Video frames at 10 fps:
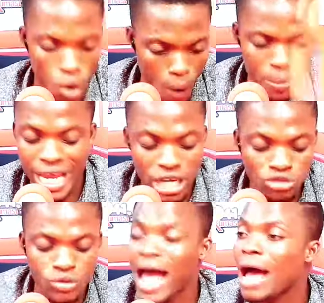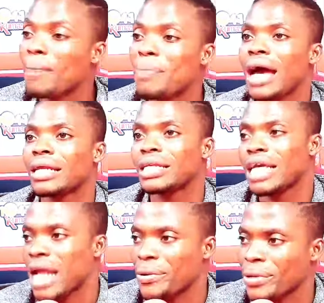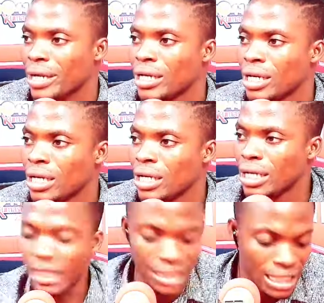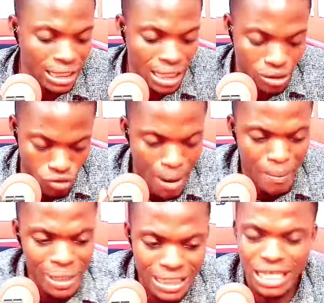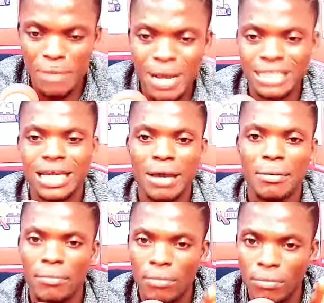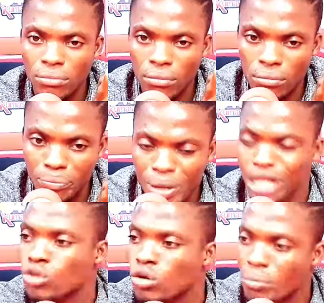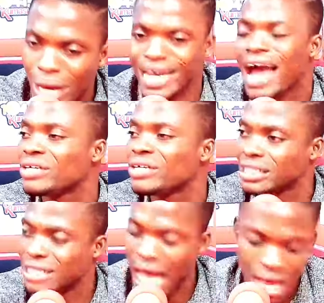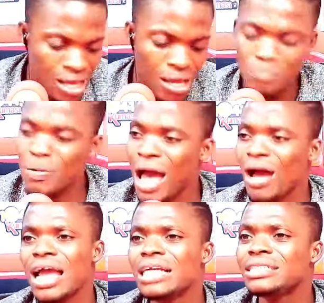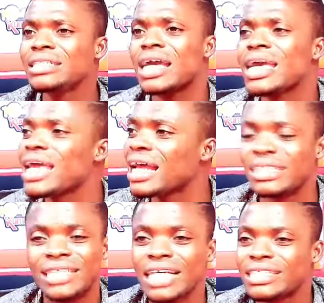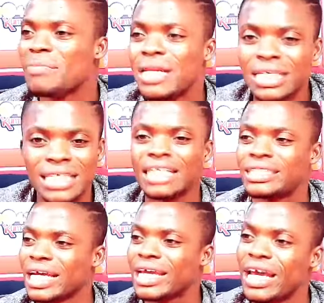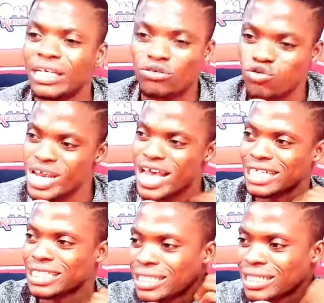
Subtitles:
opikin ju na pa ne yatwere eti enoma bi ti se bi asaye based on medical reasons sir pa enteki ya in 30 minutes enteki ya in 2 years